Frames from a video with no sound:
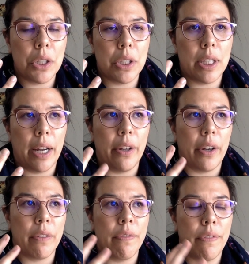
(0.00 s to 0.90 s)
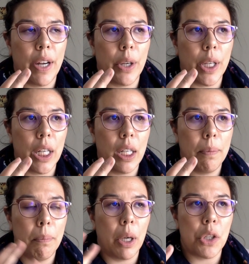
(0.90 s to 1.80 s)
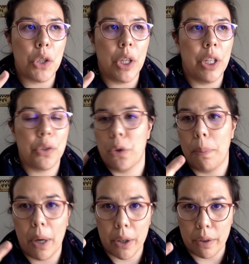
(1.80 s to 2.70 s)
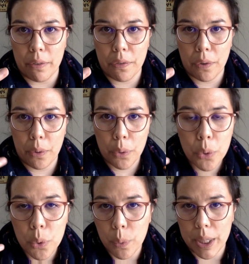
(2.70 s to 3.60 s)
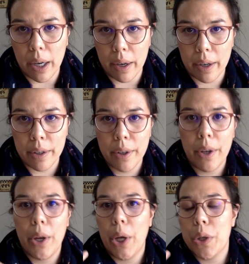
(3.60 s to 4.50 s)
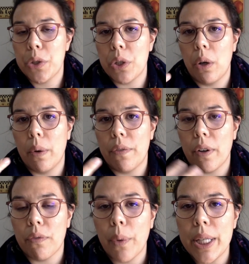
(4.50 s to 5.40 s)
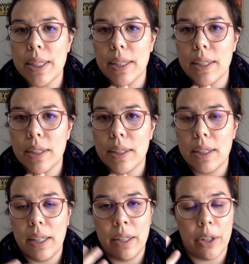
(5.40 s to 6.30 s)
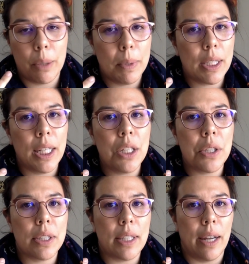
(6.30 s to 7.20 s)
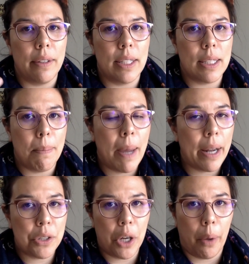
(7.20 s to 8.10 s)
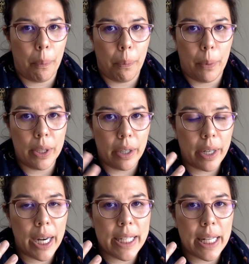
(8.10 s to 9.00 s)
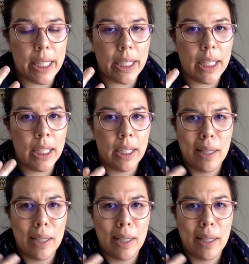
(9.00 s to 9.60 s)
style are very much an integral part of who we are. So if our voices and our communication style doesn't match up with our identity,